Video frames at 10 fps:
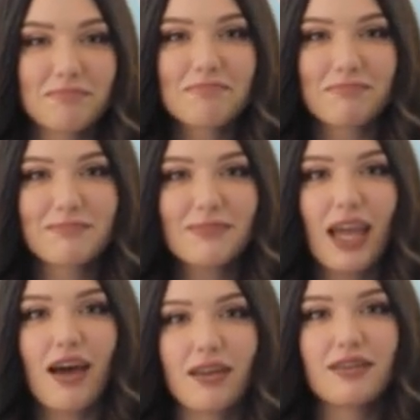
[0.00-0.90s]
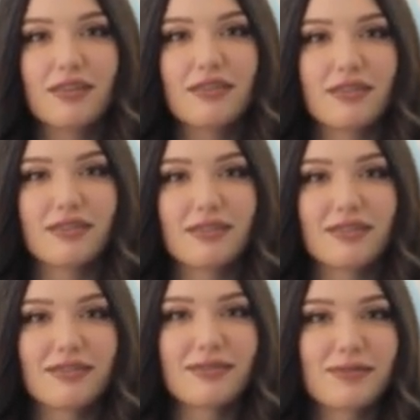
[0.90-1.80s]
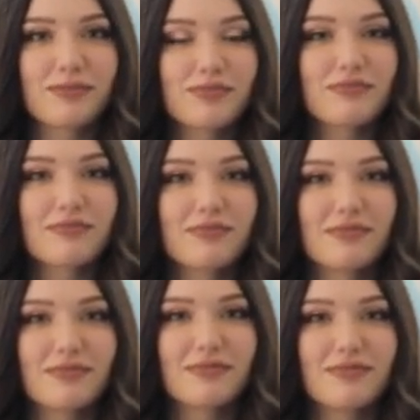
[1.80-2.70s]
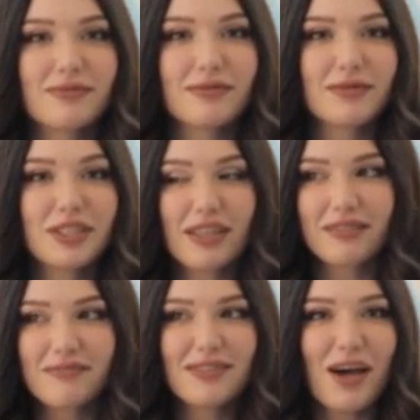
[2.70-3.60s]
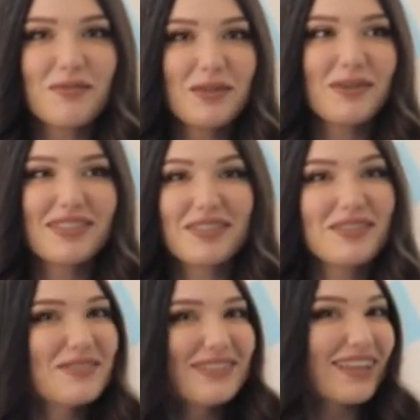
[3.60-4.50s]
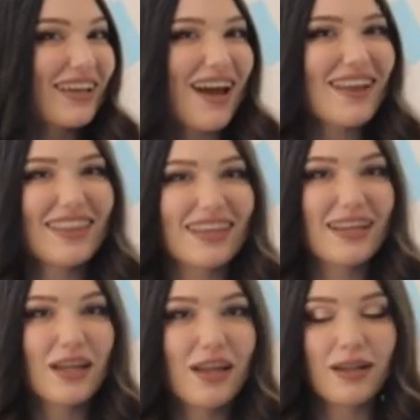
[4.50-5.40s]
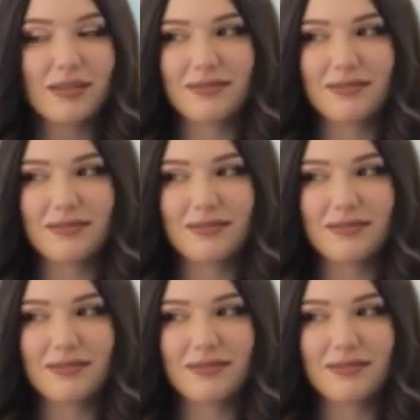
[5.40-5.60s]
Yeah. Yeah. Okay. Comfortable Just in your like own skin, tell right? Tell me what to do. Take your clothes off.